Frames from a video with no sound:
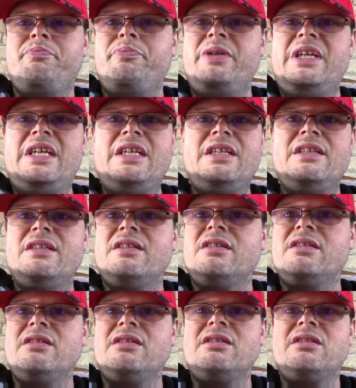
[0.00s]
being
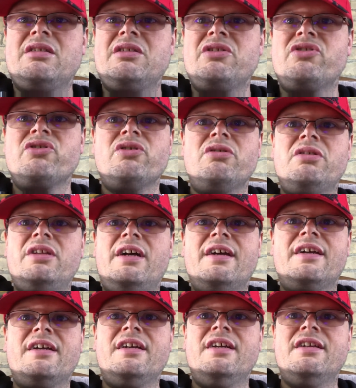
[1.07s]
so
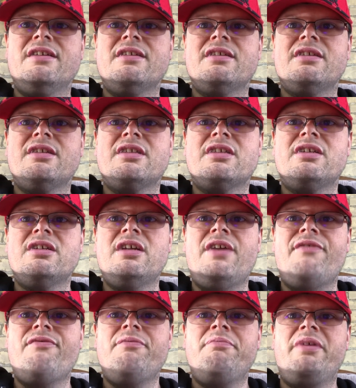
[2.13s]
lucky to
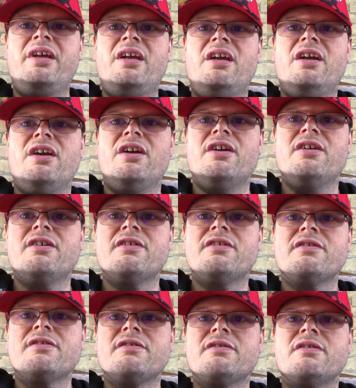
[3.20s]
even be here,
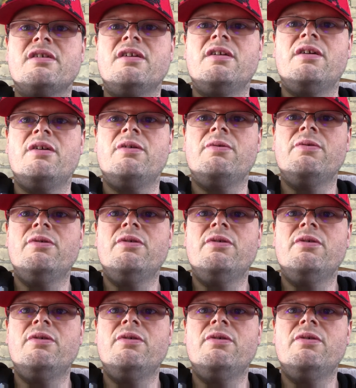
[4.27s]
you know?